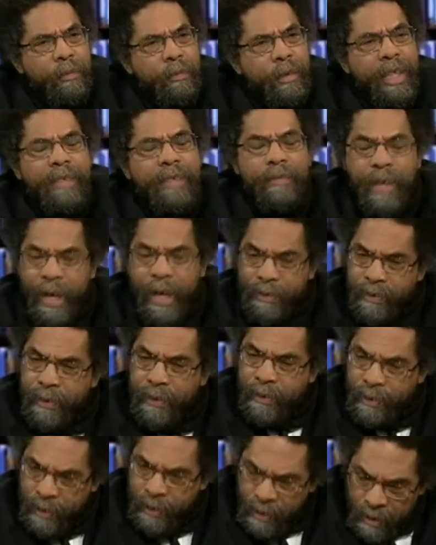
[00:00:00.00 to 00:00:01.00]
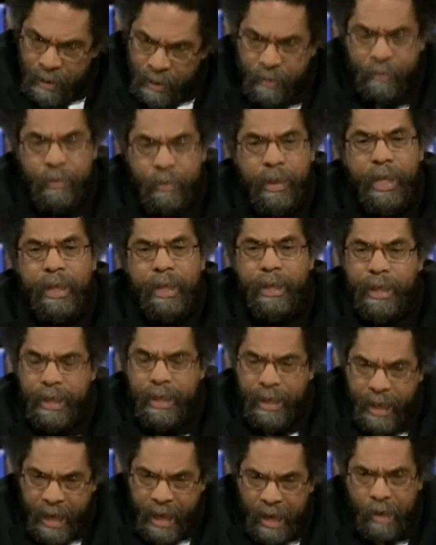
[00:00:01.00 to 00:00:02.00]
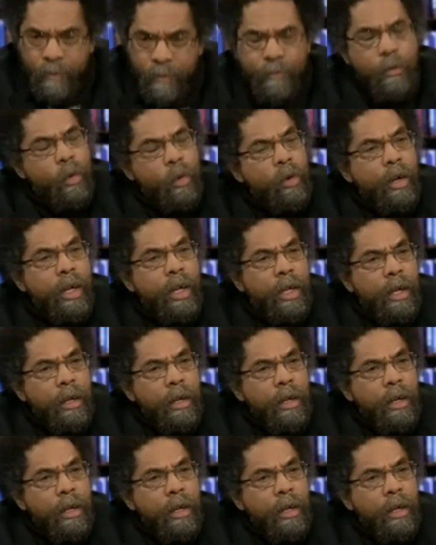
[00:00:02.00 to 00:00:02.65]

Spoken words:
We've got to love, we've got to care for